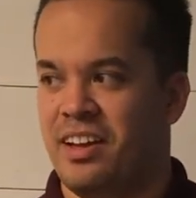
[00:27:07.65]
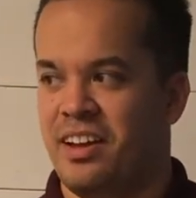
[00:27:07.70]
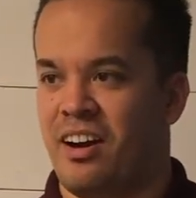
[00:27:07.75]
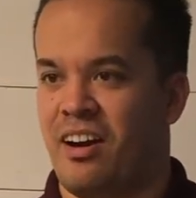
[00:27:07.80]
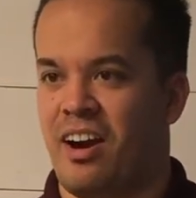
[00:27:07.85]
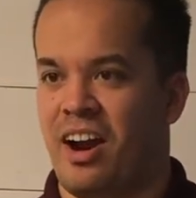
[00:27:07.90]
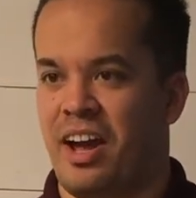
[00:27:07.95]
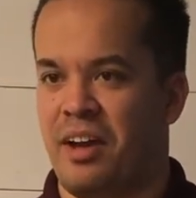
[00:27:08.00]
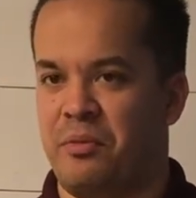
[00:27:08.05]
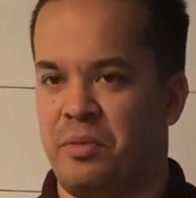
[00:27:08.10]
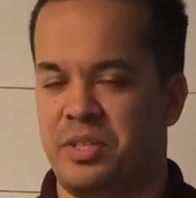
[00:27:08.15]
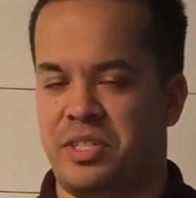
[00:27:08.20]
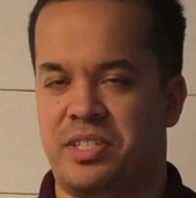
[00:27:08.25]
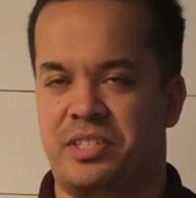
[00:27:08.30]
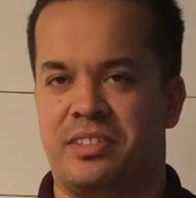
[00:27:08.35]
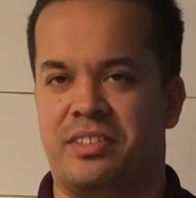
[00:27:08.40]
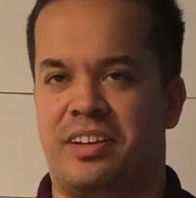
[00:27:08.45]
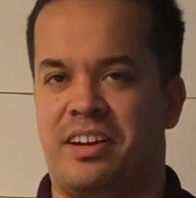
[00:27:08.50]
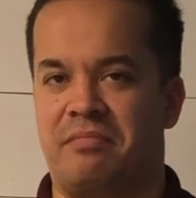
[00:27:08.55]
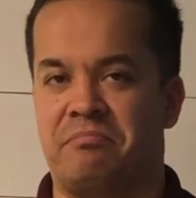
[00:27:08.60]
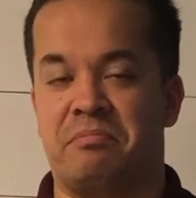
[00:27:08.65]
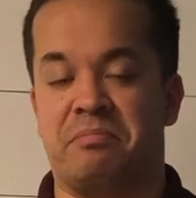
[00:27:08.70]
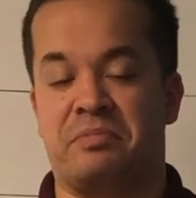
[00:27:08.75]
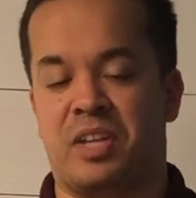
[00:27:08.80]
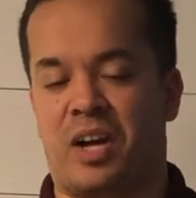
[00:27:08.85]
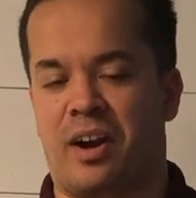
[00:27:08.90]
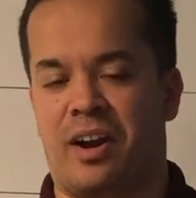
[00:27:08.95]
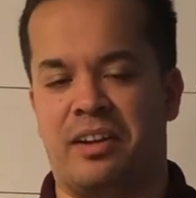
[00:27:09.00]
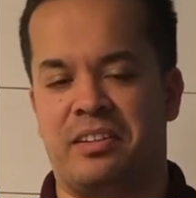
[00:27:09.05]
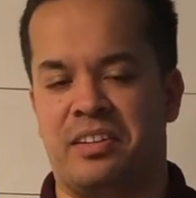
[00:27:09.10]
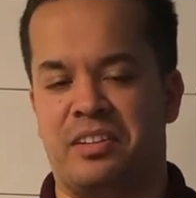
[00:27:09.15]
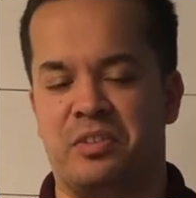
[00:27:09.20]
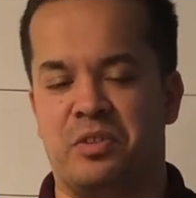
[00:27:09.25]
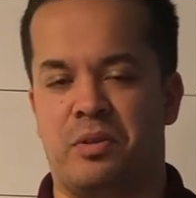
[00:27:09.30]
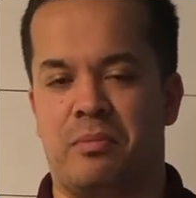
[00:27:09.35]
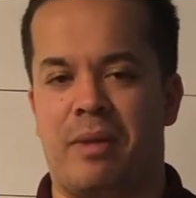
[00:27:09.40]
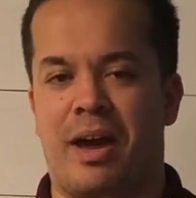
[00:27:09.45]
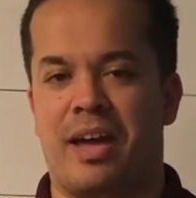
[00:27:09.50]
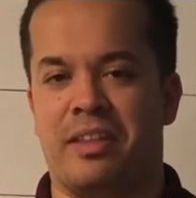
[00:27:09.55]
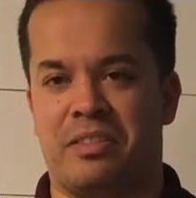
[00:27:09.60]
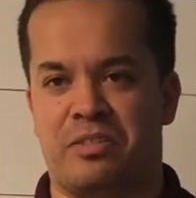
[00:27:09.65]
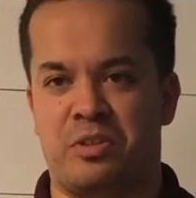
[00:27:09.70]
All right, which, sorry, I didn't do the math.